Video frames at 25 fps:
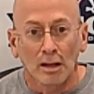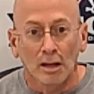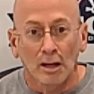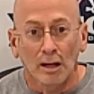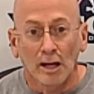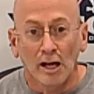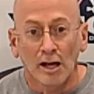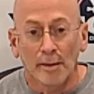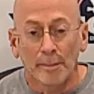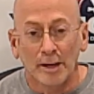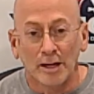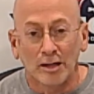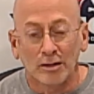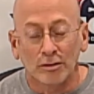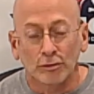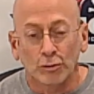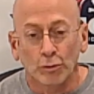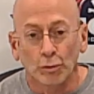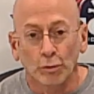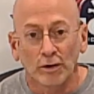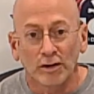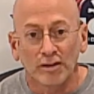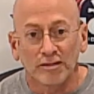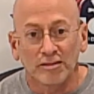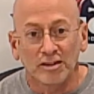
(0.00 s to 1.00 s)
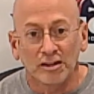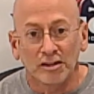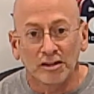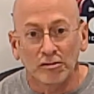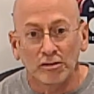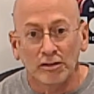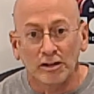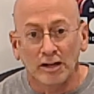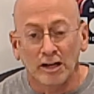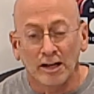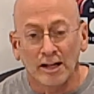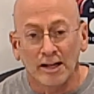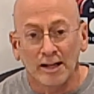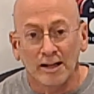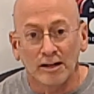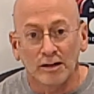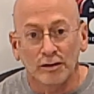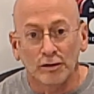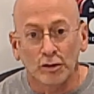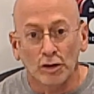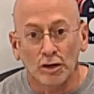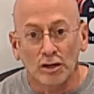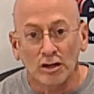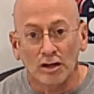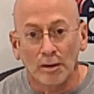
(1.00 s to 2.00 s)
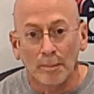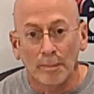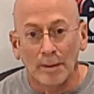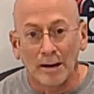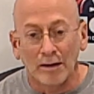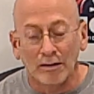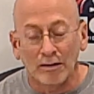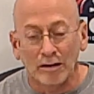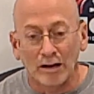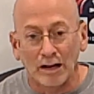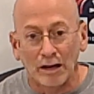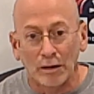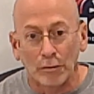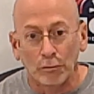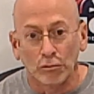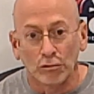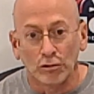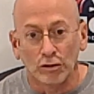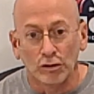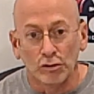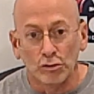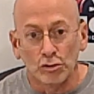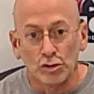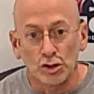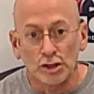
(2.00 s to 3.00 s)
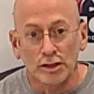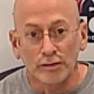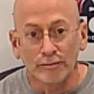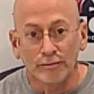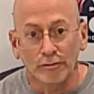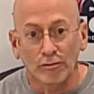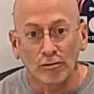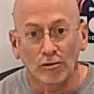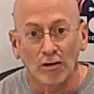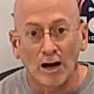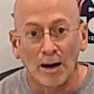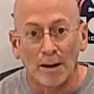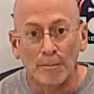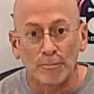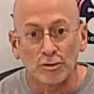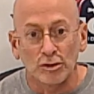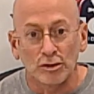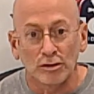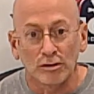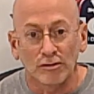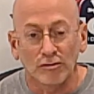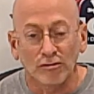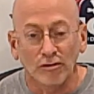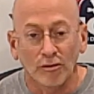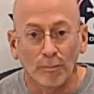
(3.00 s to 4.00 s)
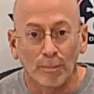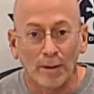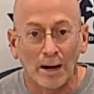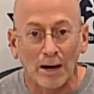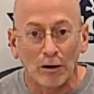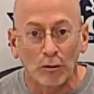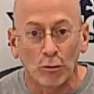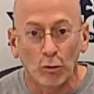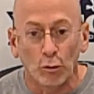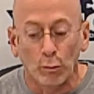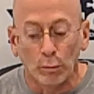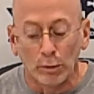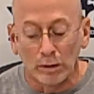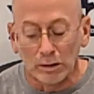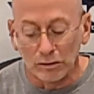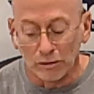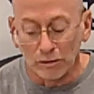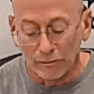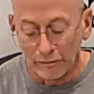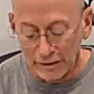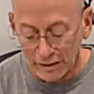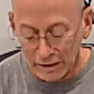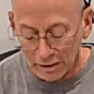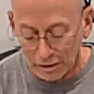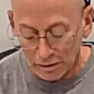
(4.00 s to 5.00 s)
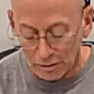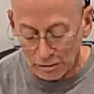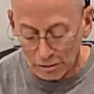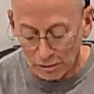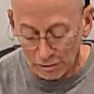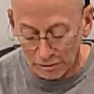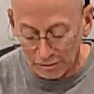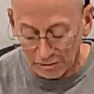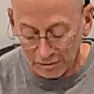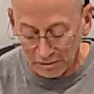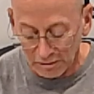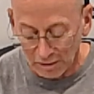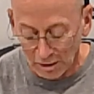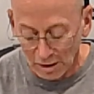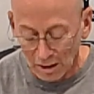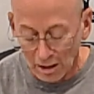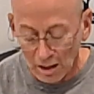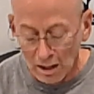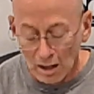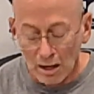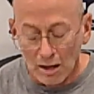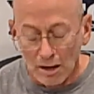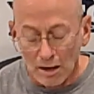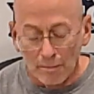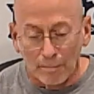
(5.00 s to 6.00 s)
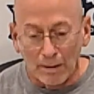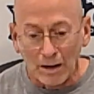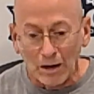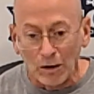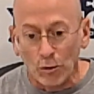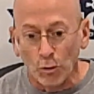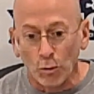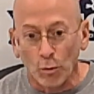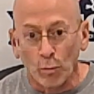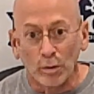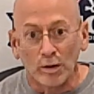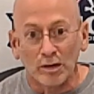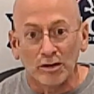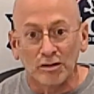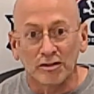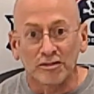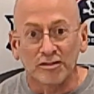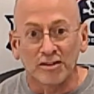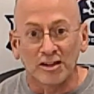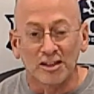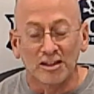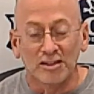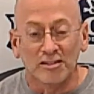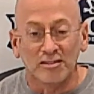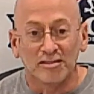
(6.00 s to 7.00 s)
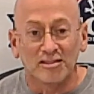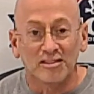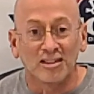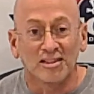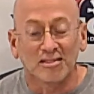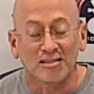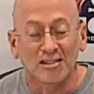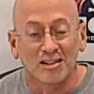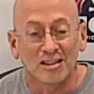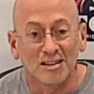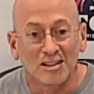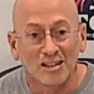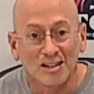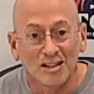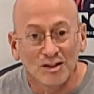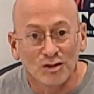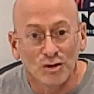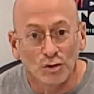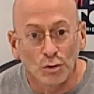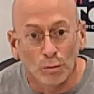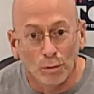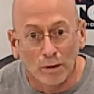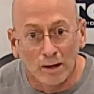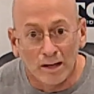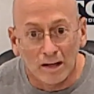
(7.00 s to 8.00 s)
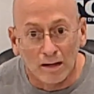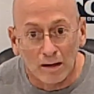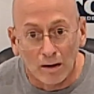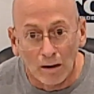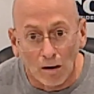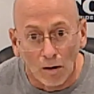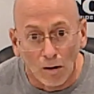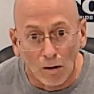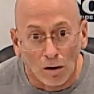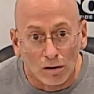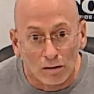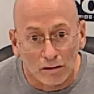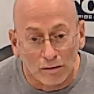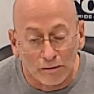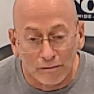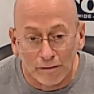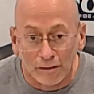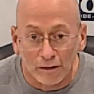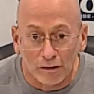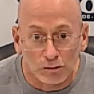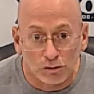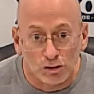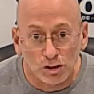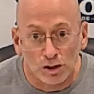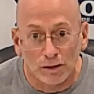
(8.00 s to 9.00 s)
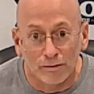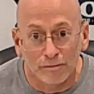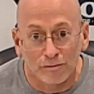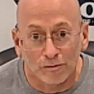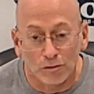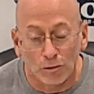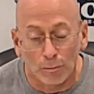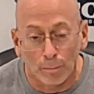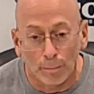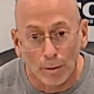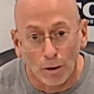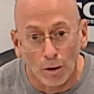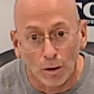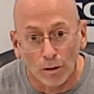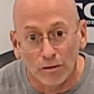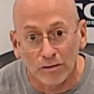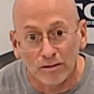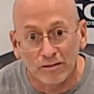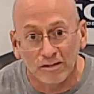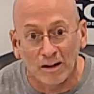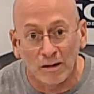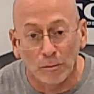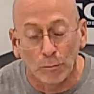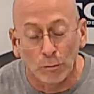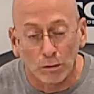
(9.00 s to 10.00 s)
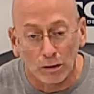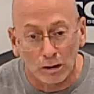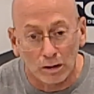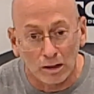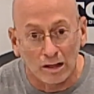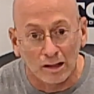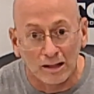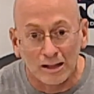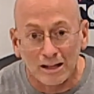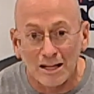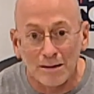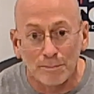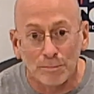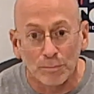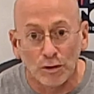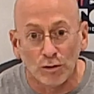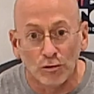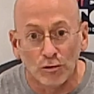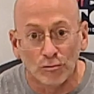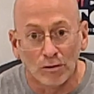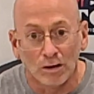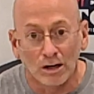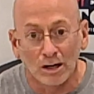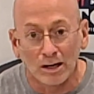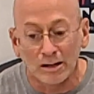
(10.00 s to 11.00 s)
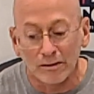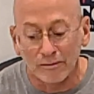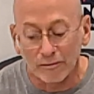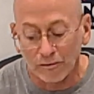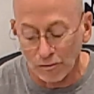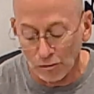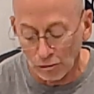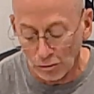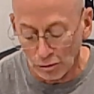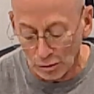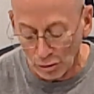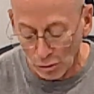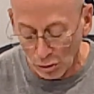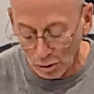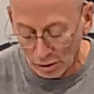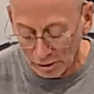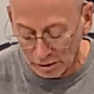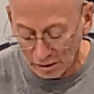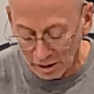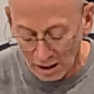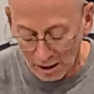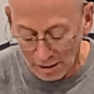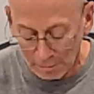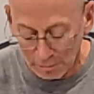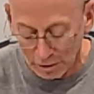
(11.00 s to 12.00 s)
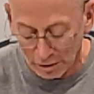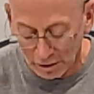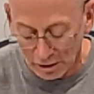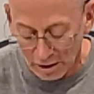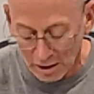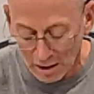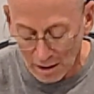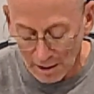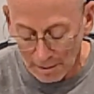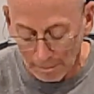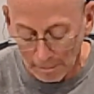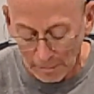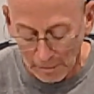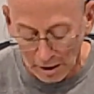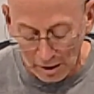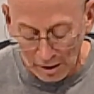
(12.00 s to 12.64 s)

MLToys here today to talk about our new shifter options for Power Wheel vehicles. Power Wheels is discontinuing all of their shifter parts, and we're going to keep you running for a long time to come.